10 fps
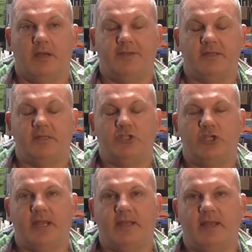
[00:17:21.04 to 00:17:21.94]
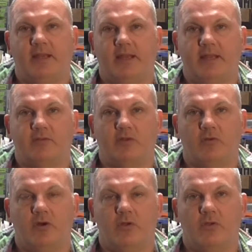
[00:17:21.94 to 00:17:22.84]
didn't check it later
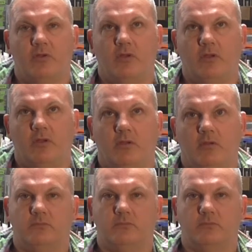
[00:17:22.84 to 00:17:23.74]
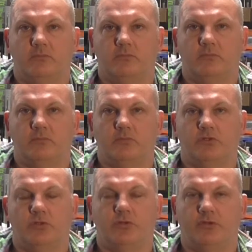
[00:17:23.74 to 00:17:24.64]
on,
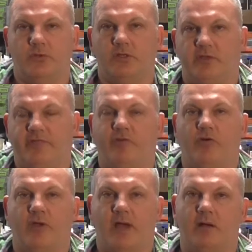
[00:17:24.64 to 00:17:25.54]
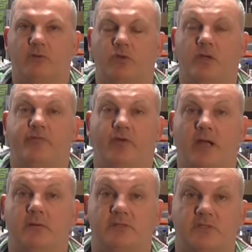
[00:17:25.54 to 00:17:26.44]
so the 24
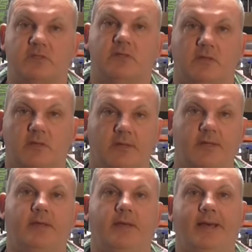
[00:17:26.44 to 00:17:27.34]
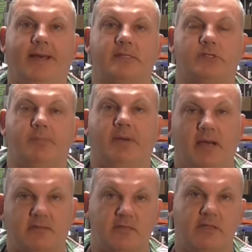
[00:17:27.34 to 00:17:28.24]
hours had
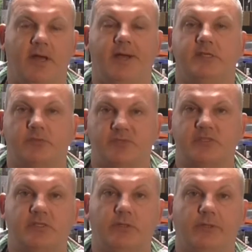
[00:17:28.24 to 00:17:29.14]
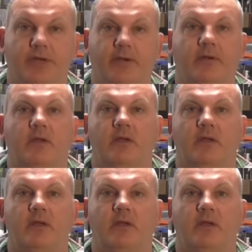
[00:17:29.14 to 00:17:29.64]
surpassed and the ice was still there.